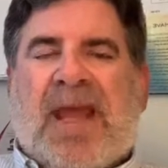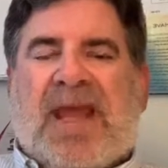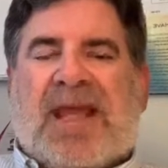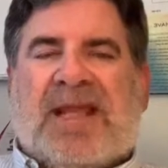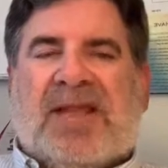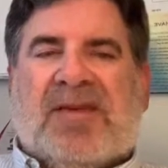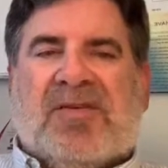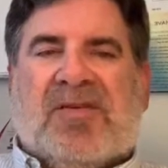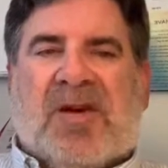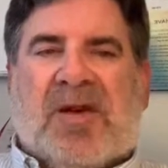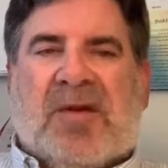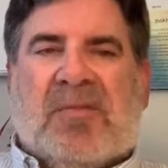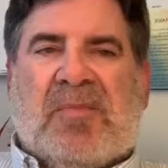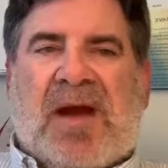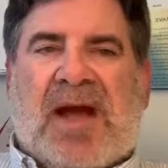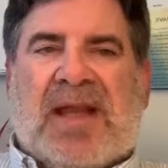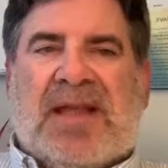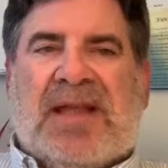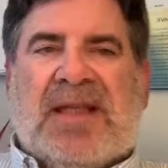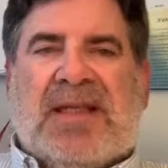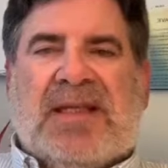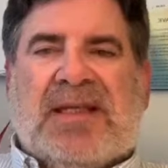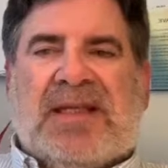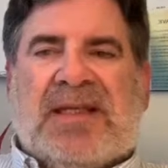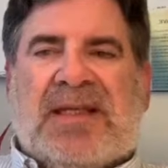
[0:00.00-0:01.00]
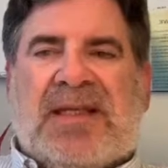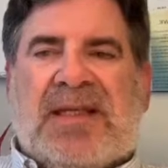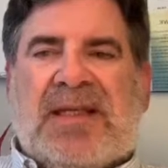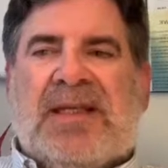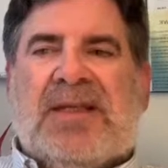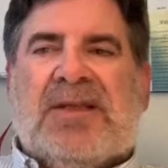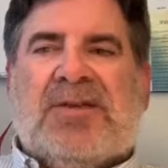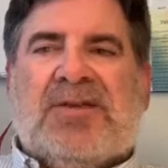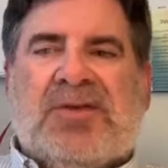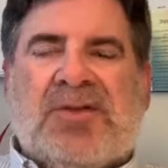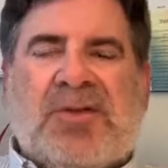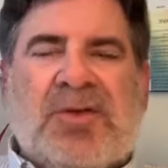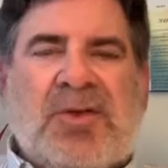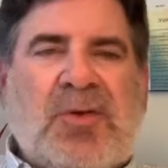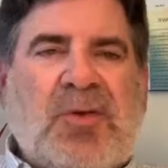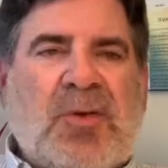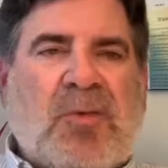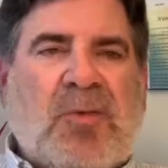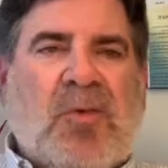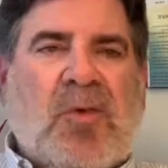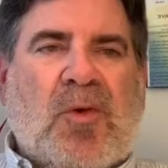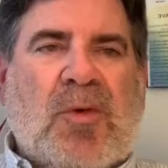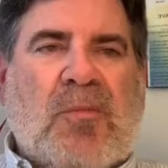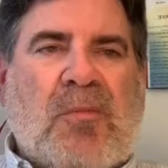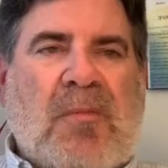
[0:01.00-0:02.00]
And they talk about getting 2
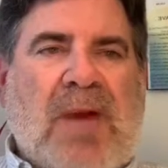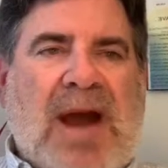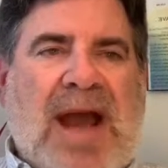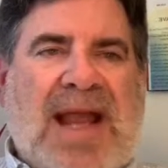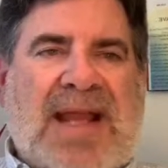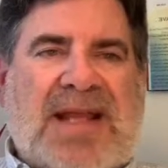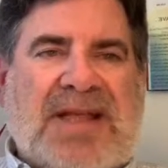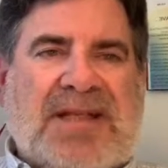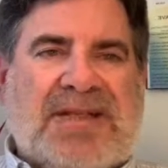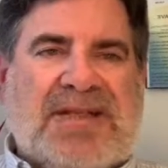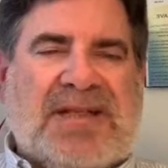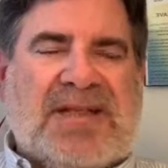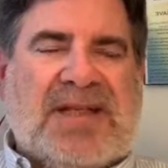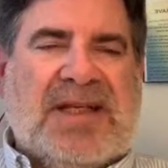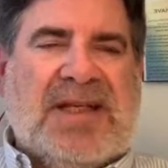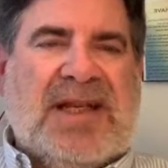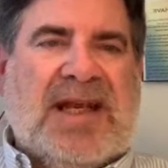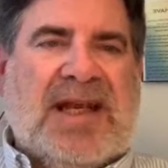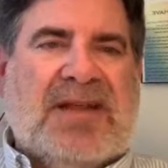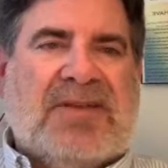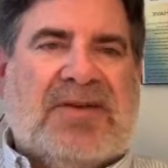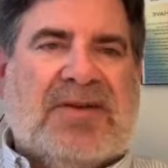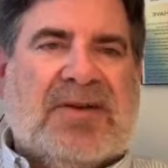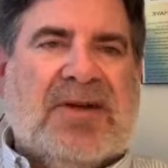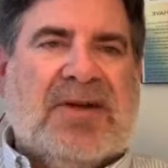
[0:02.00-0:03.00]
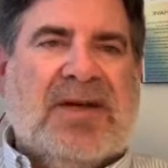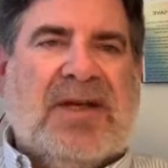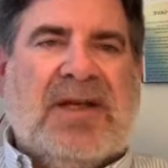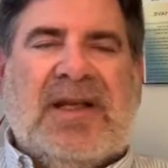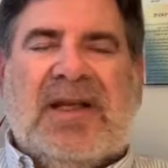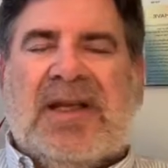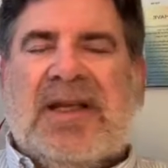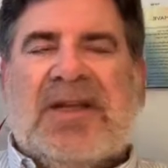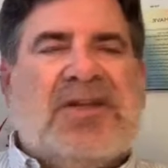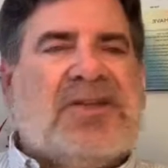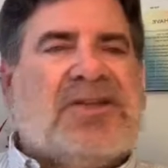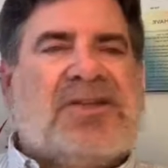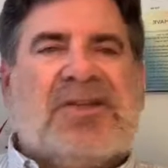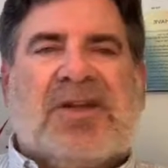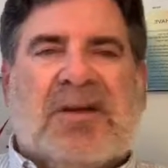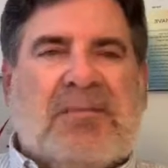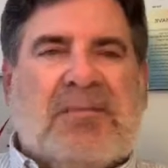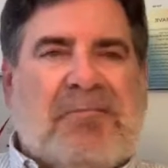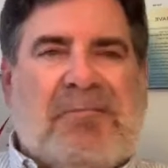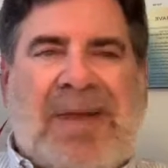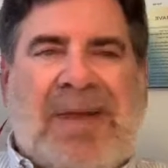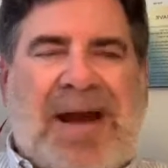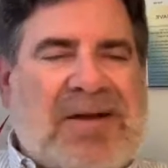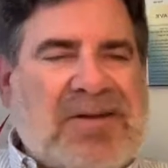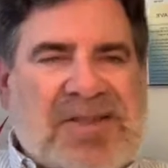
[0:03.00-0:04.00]
or more minds together and you
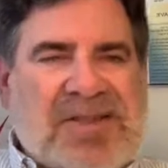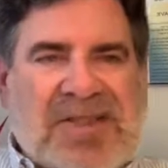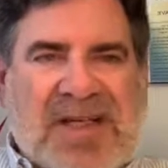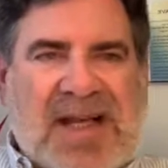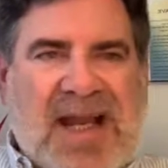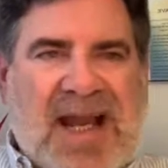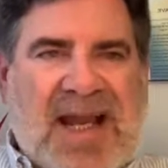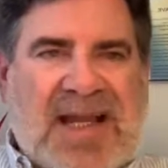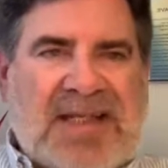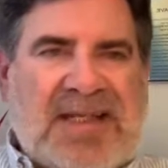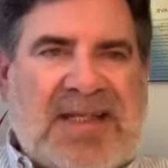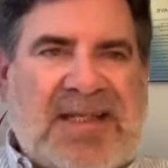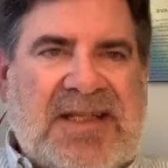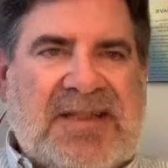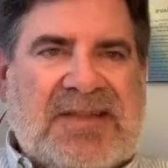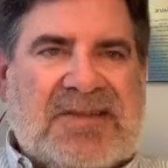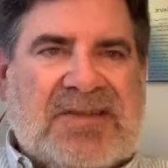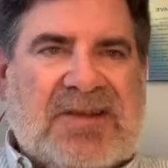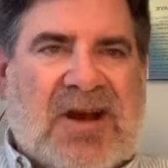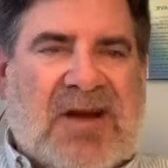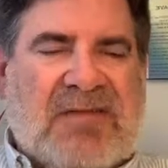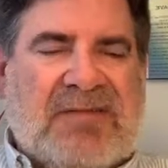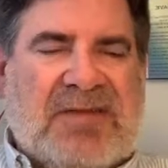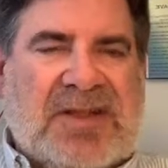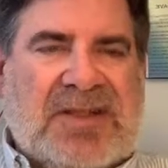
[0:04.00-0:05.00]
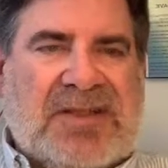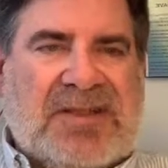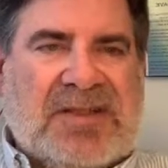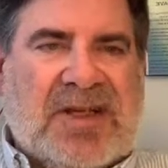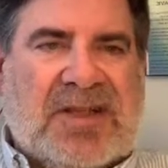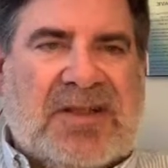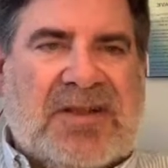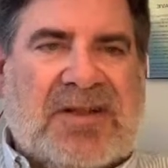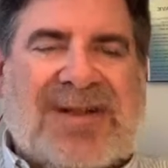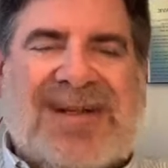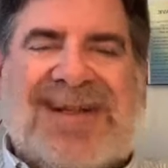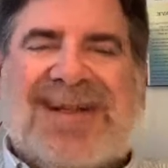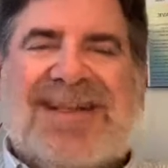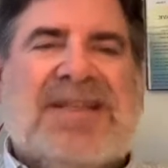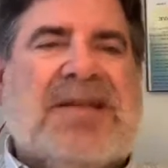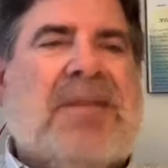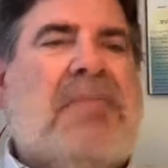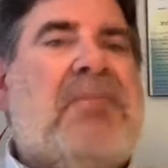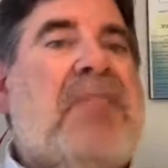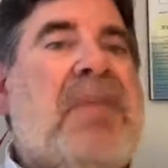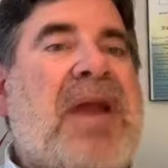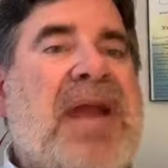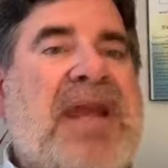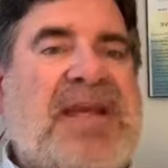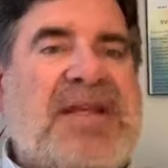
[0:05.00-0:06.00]
start bouncing ideas off each other. It's
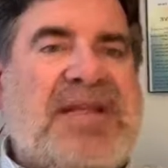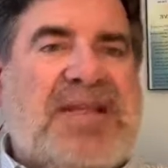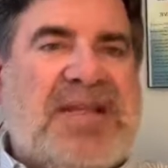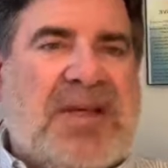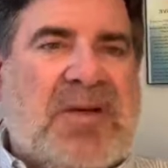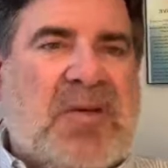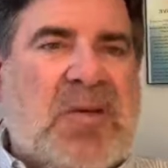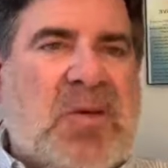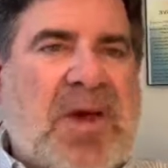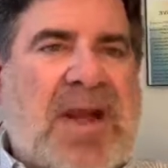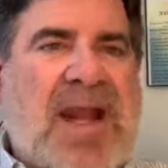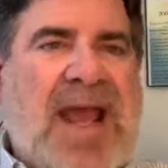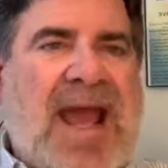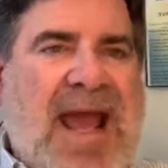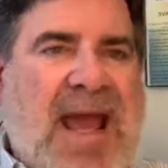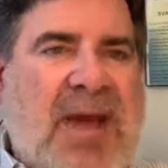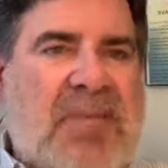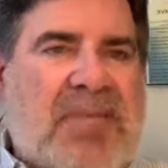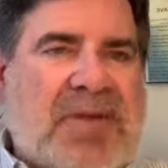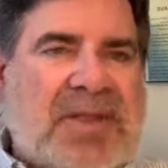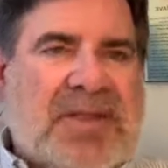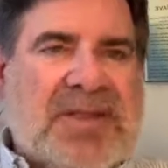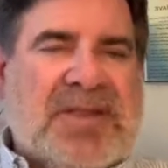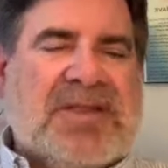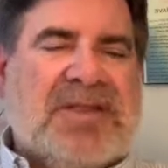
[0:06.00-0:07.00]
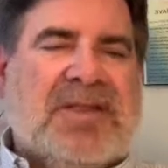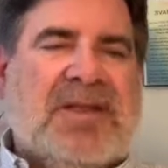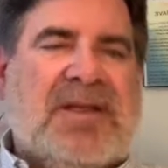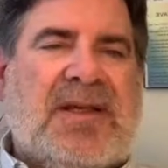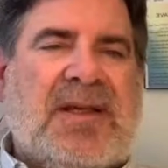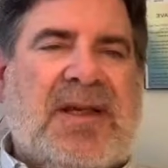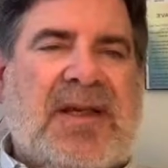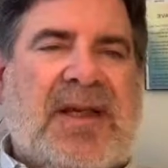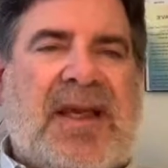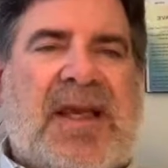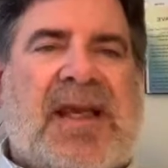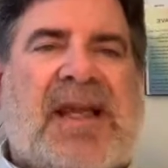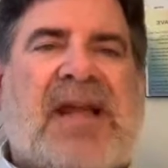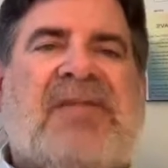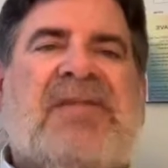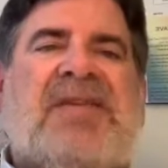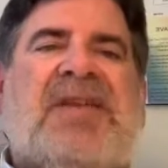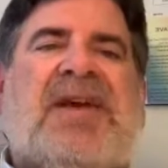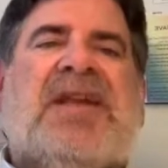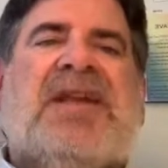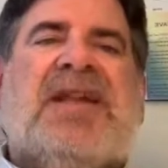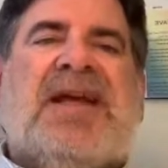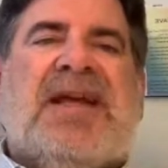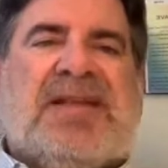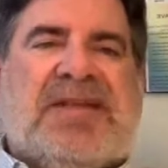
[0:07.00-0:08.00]
amazing what happens. And I've
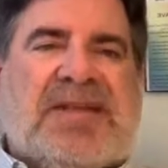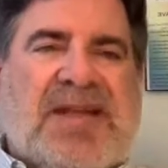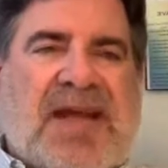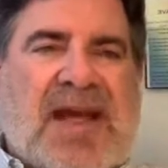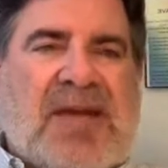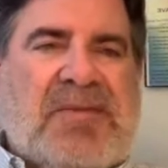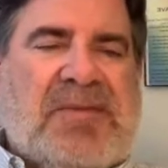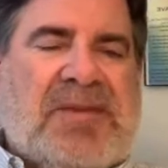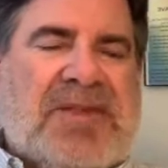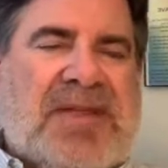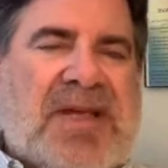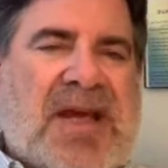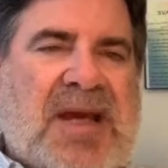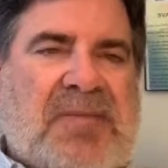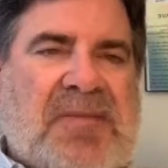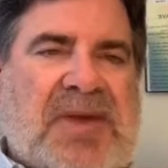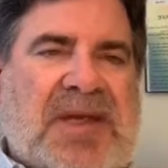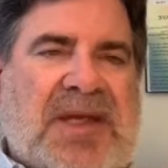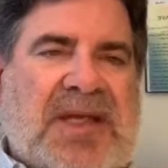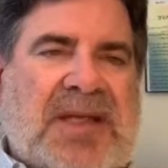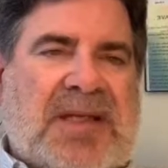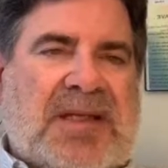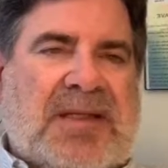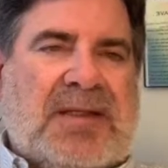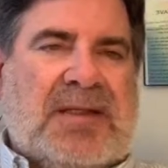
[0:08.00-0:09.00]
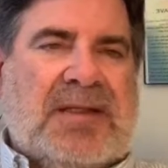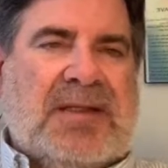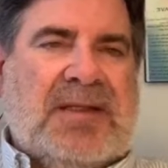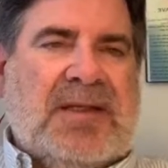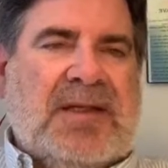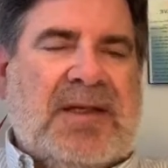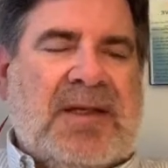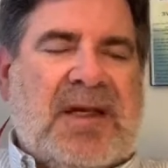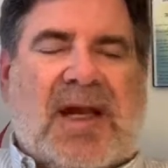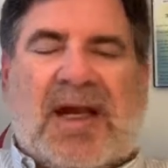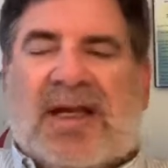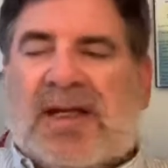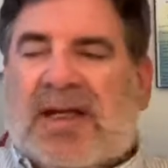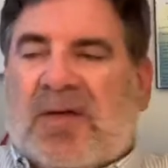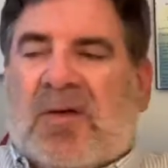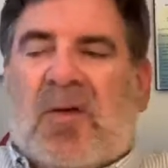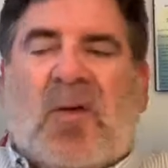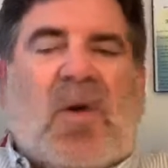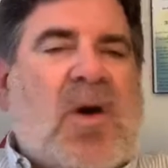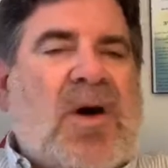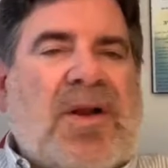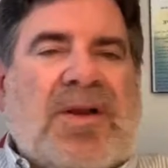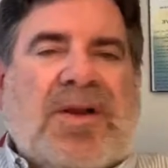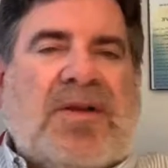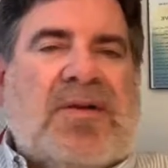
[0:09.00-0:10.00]
done that time and time again. I could
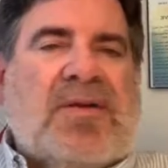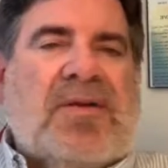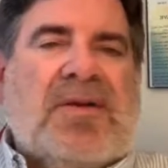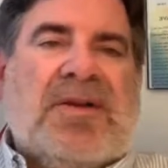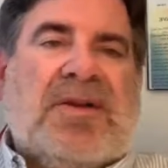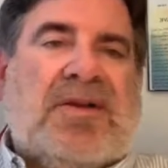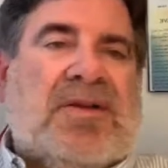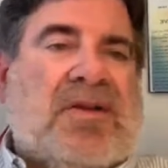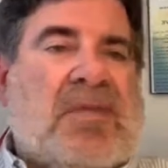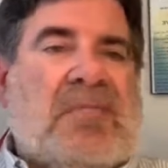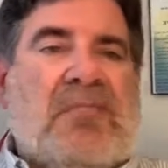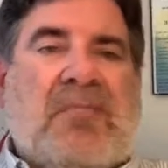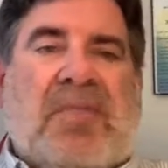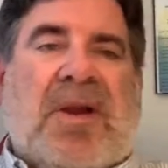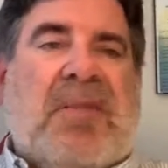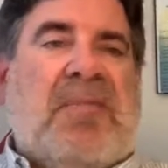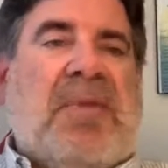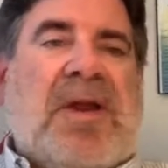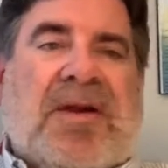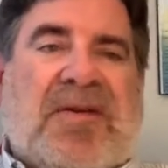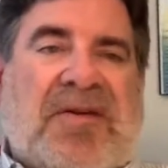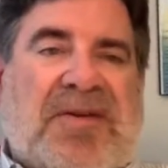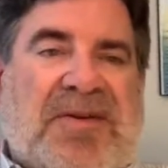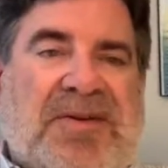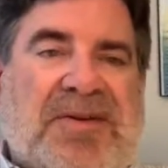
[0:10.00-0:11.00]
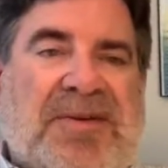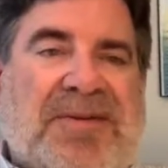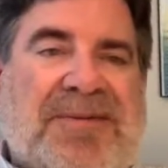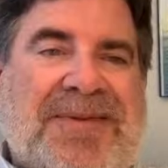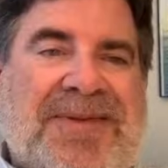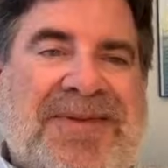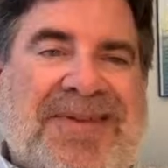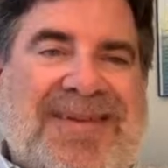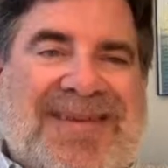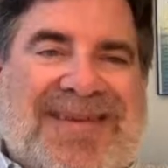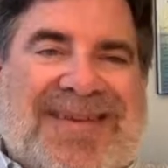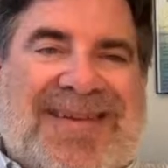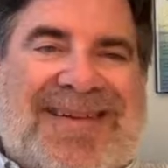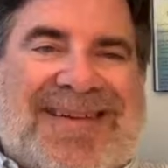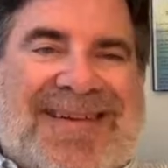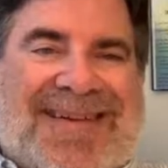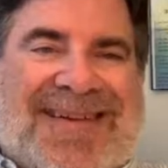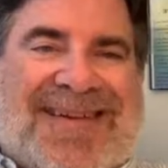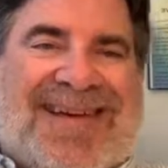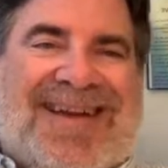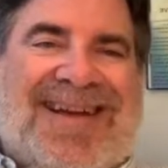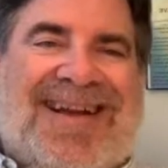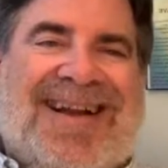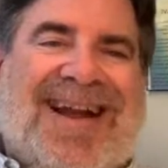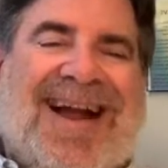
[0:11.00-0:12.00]
go on and on and on, but I'm not going
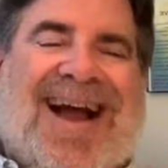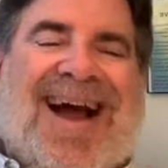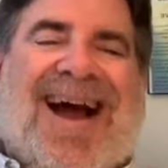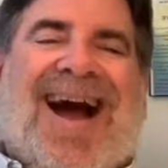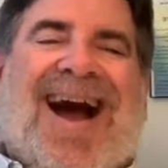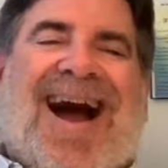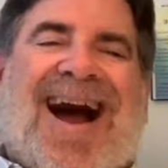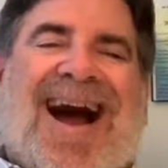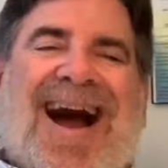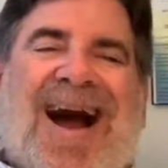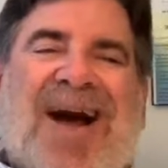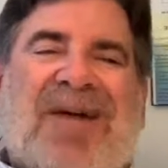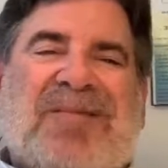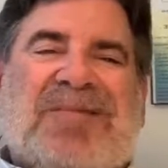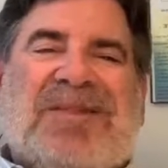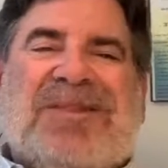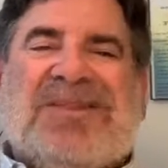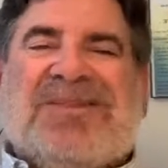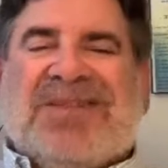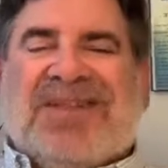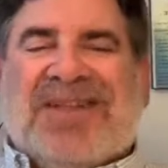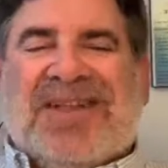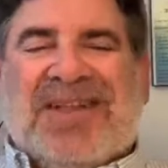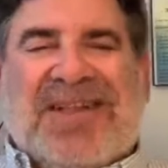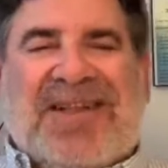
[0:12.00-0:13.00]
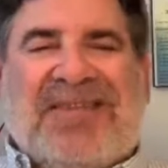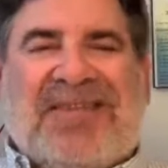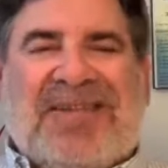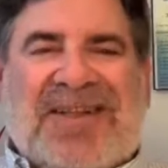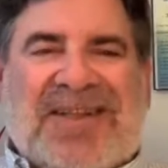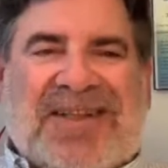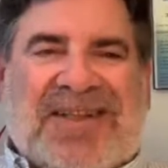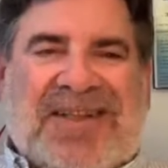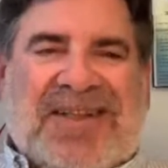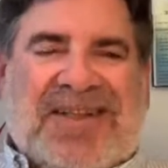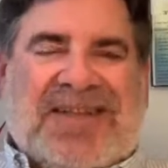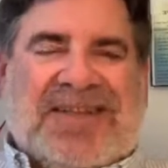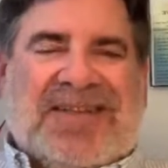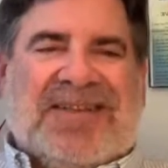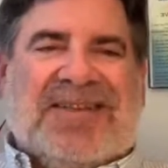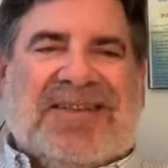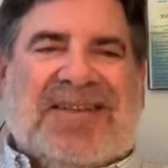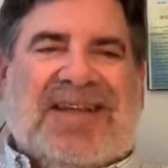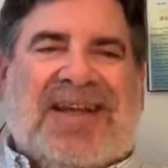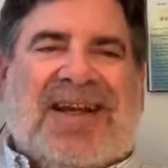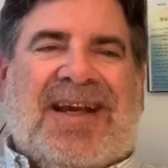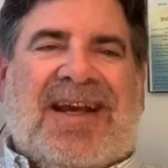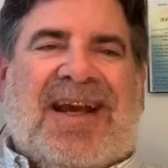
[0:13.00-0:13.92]
to. I'm just going to leave it at this.